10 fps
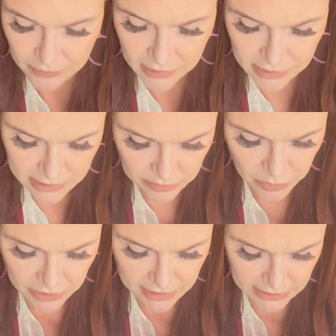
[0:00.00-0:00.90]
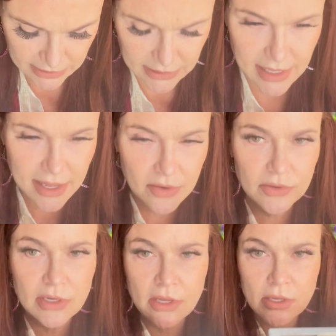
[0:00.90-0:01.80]
Let's put this
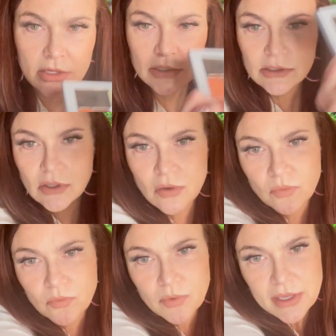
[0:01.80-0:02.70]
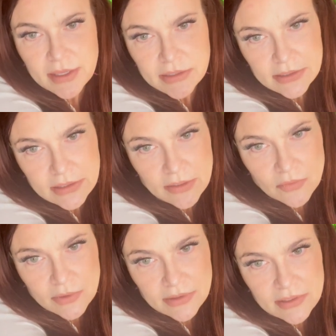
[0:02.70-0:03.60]
down so we can see
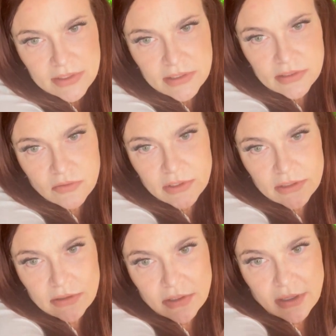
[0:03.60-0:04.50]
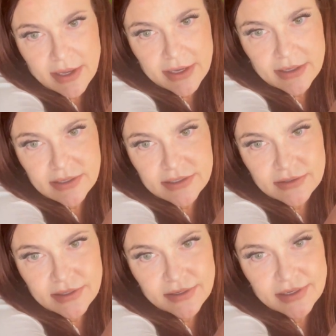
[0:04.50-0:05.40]
what this is going to look like. So
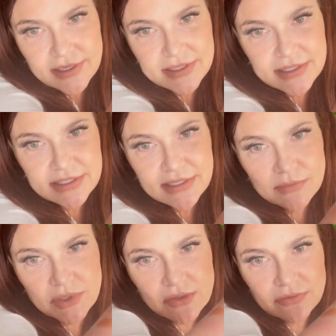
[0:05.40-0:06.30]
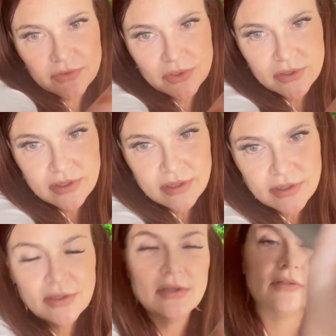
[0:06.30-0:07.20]
there it is. Isn't that beautiful?
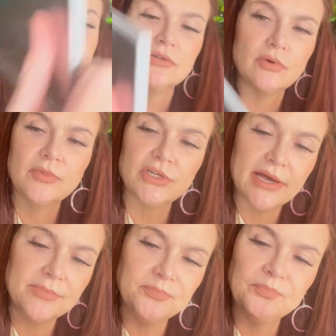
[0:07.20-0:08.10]
Let's do it one more time.